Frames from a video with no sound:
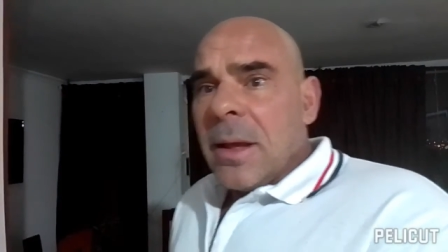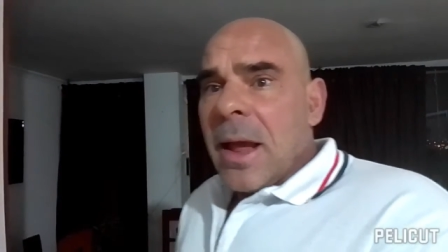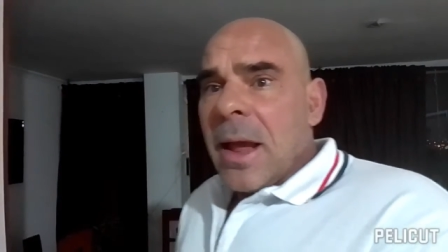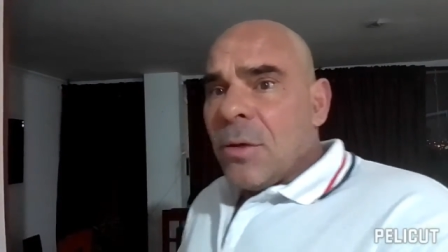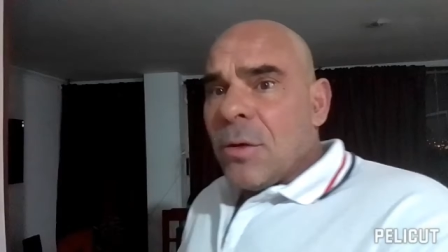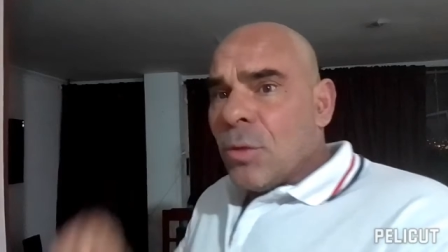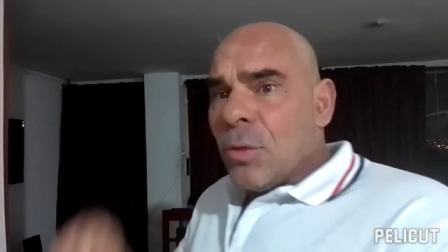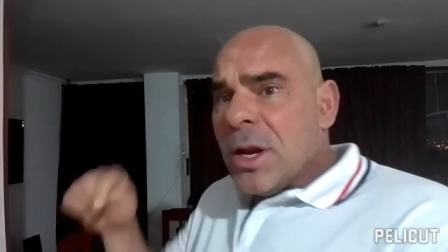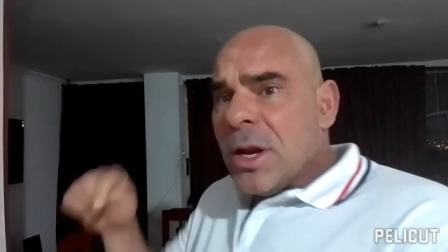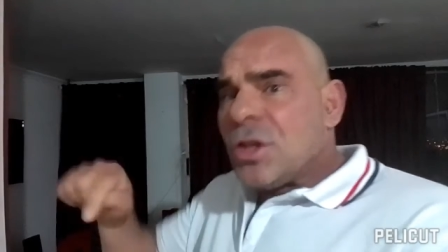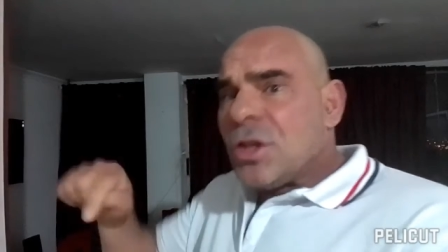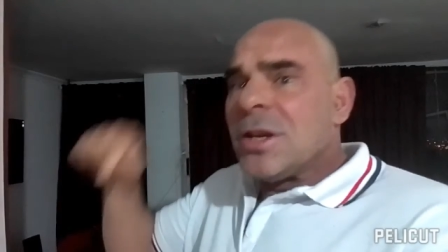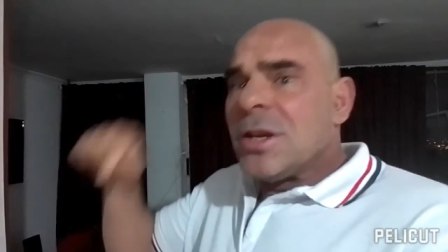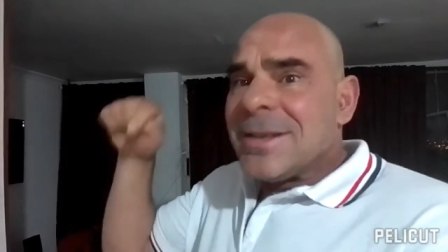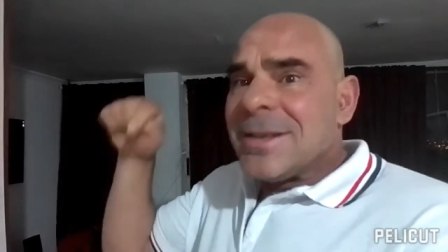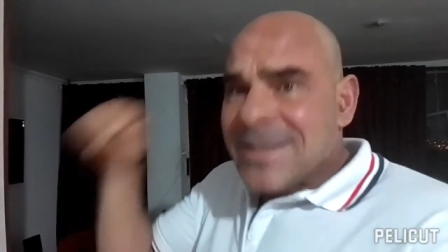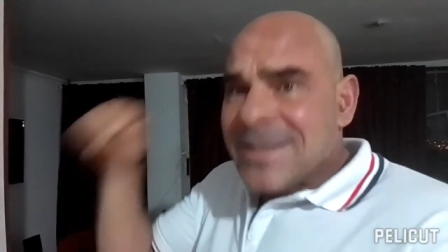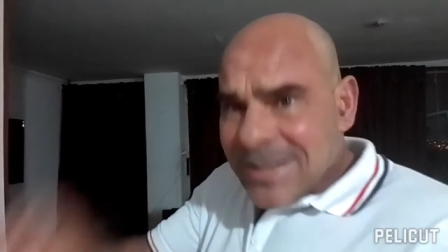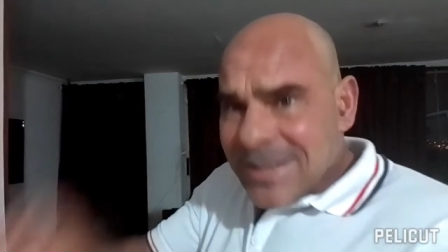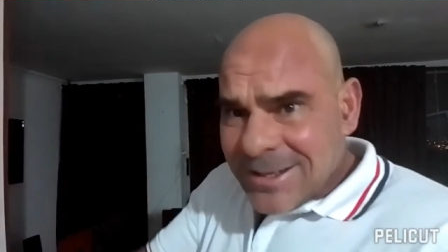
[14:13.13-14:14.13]
And reaching
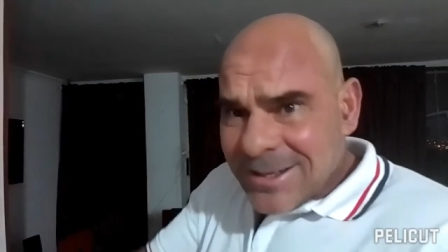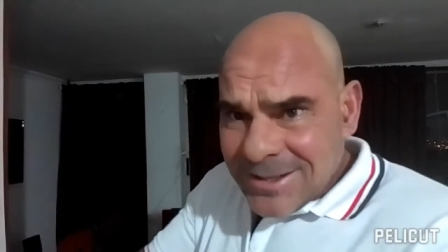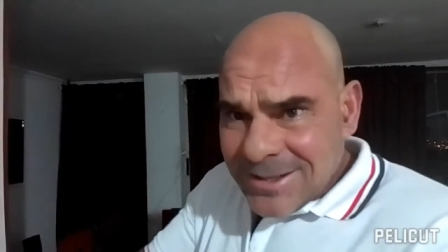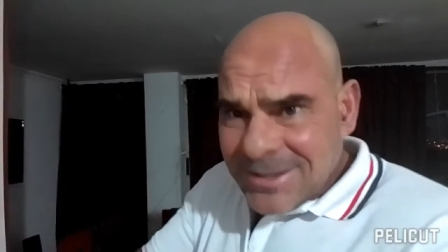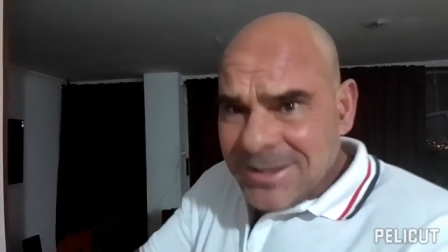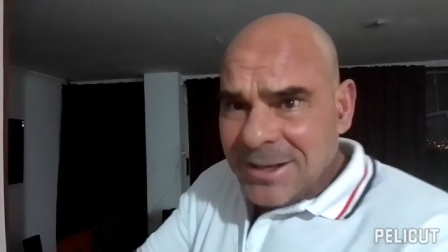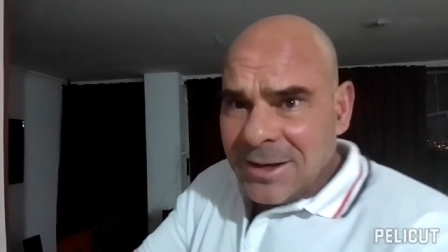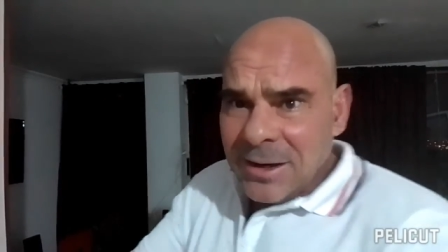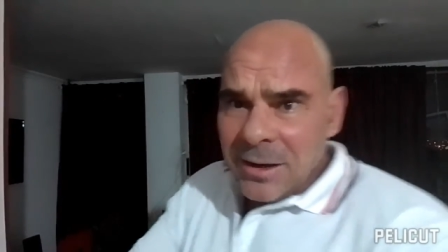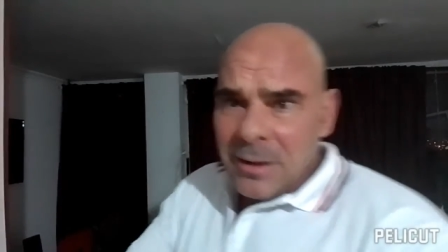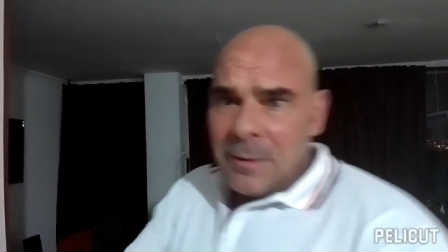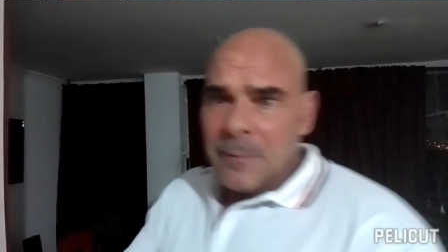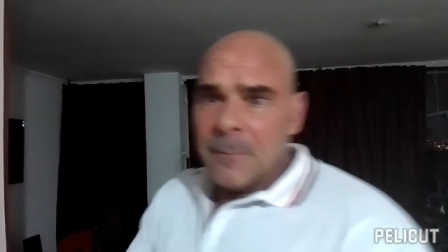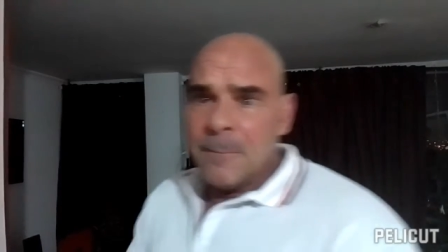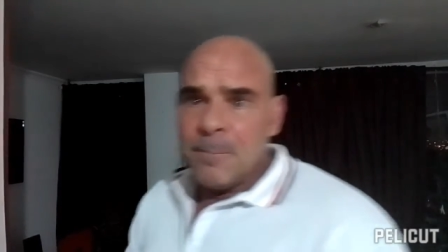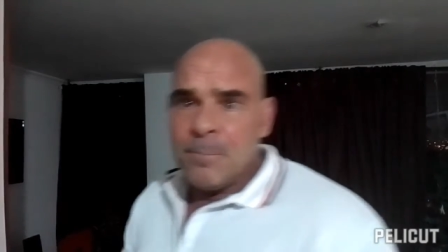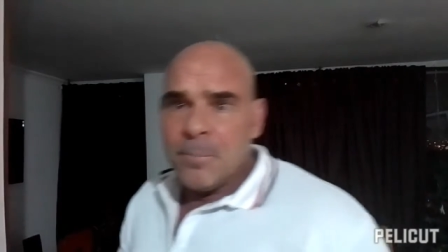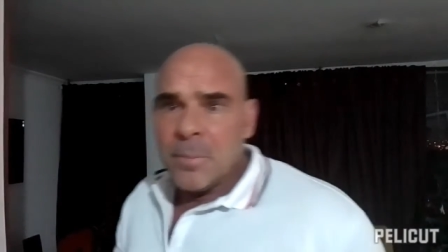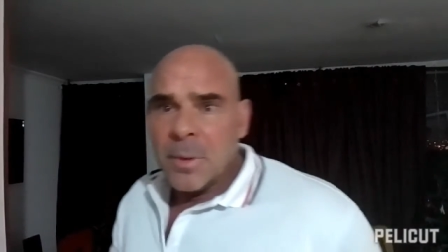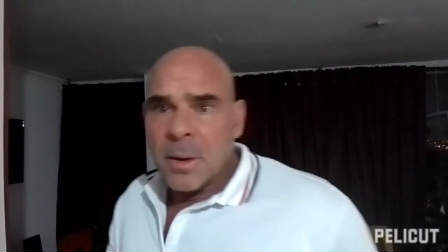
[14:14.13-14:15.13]
60,
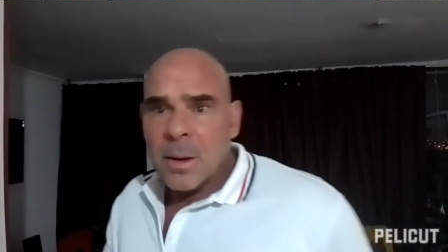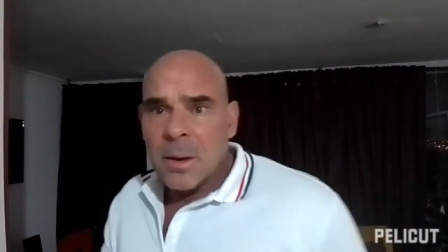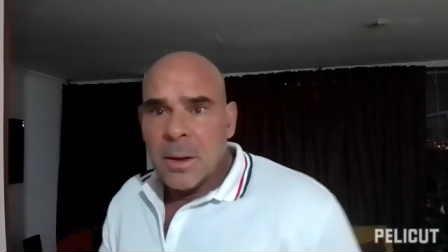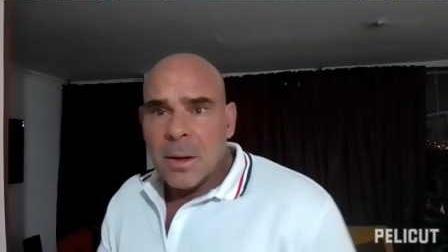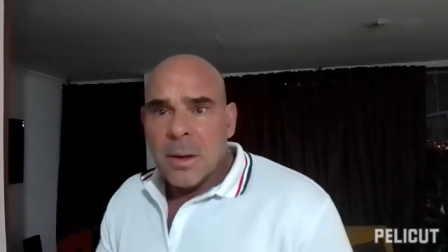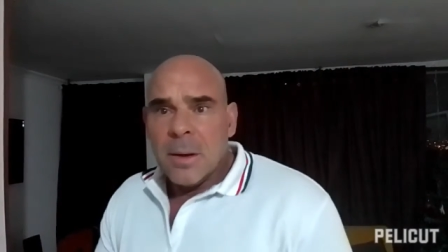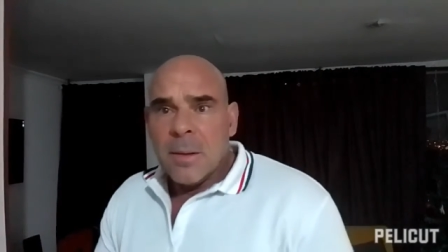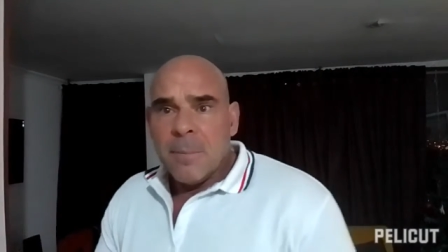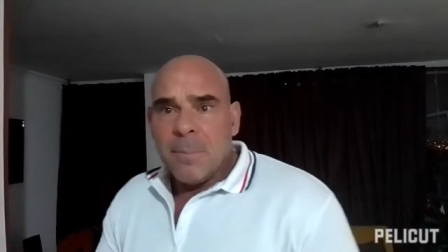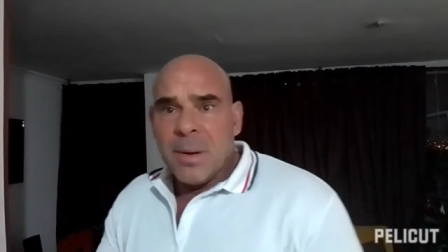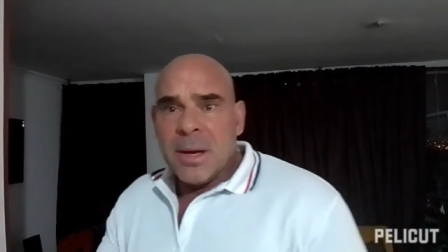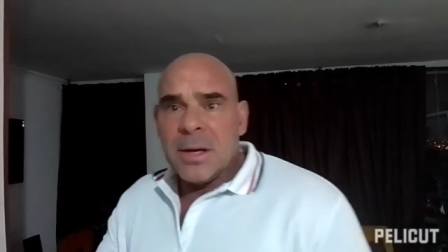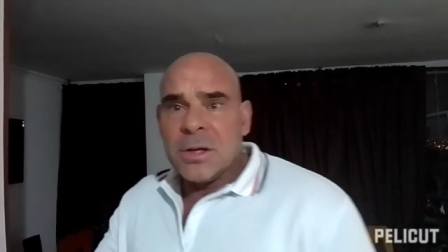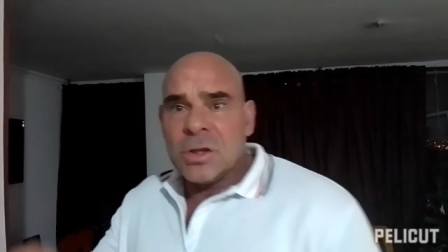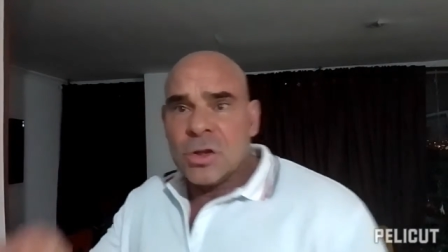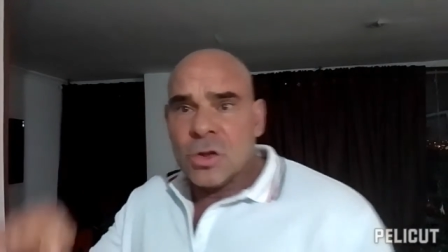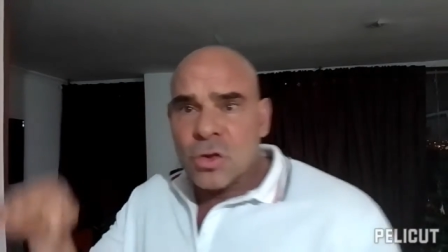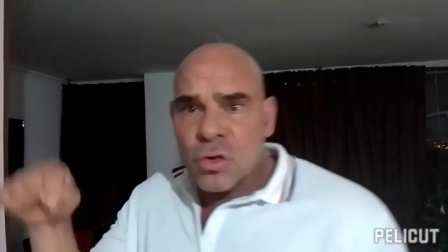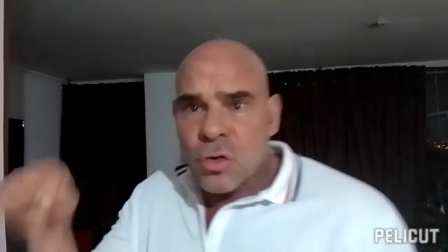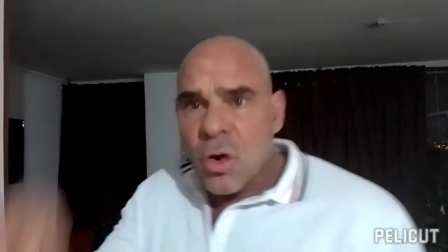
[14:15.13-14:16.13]
being
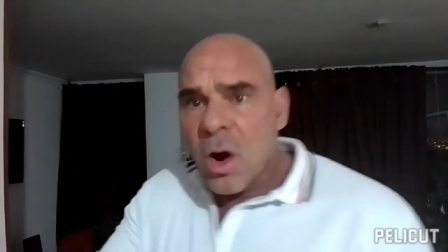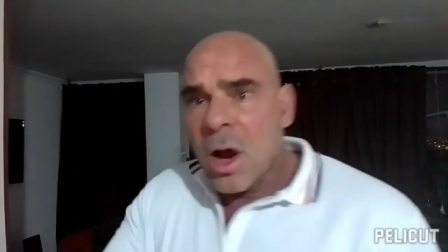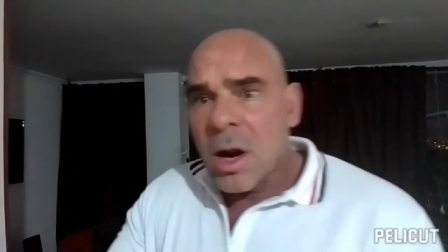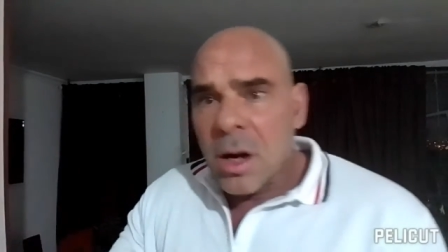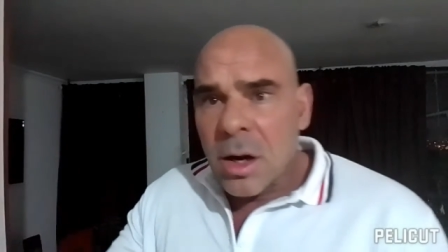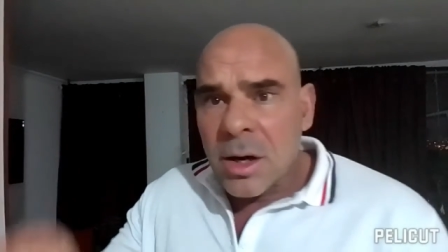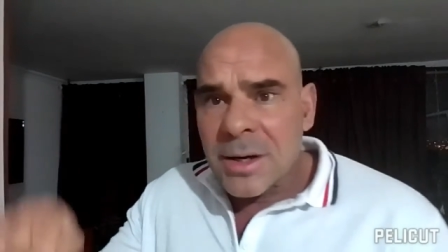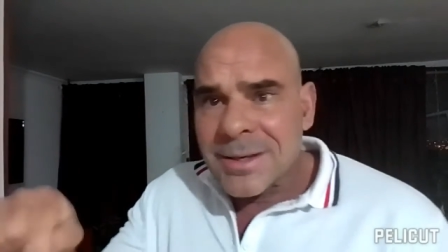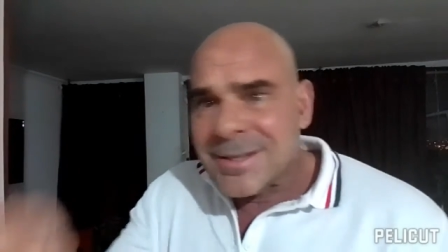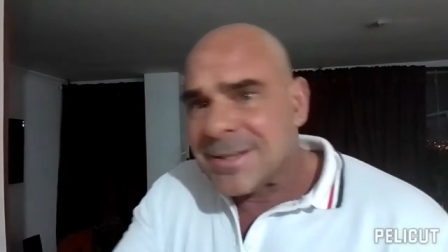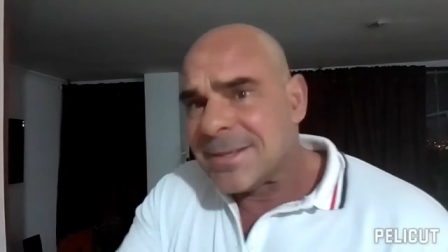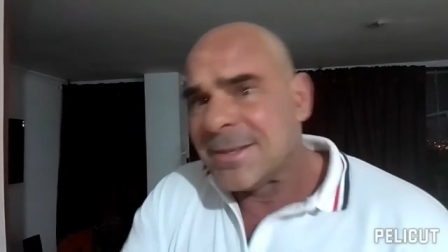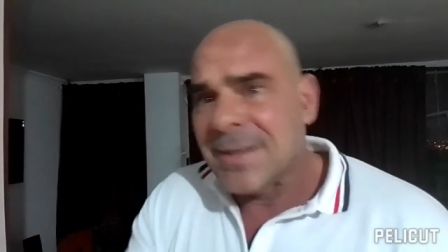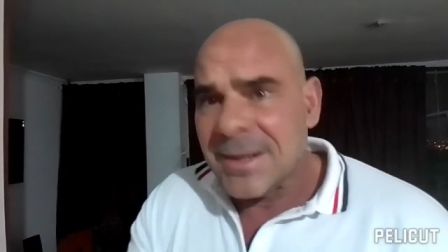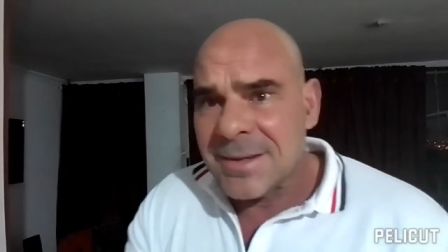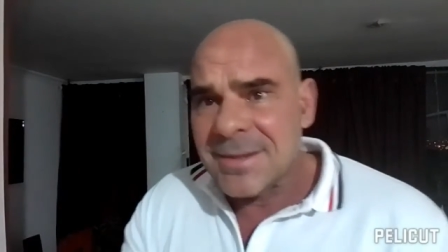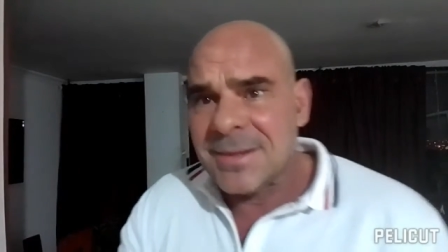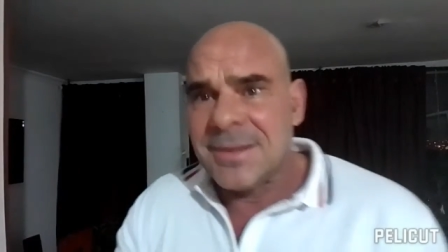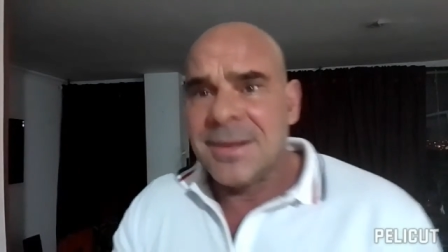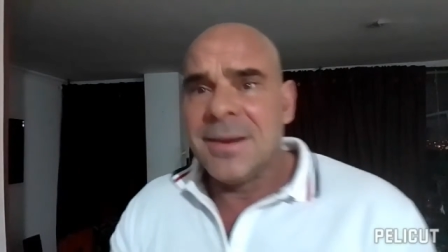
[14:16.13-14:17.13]
stronger at
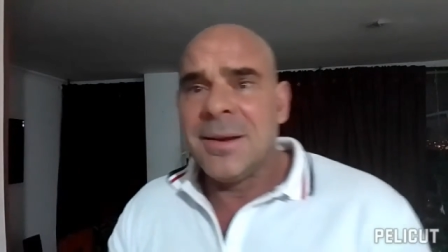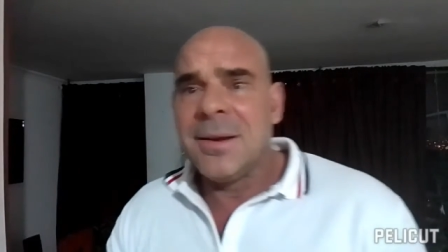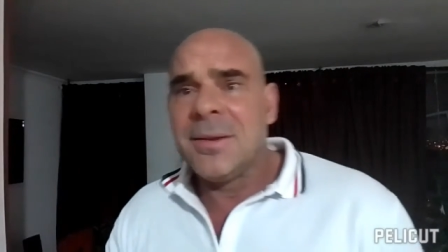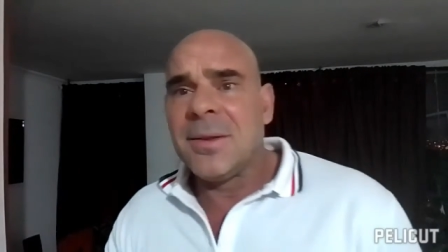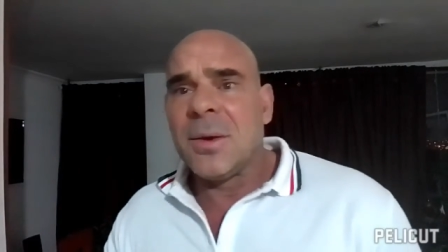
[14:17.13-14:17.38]
60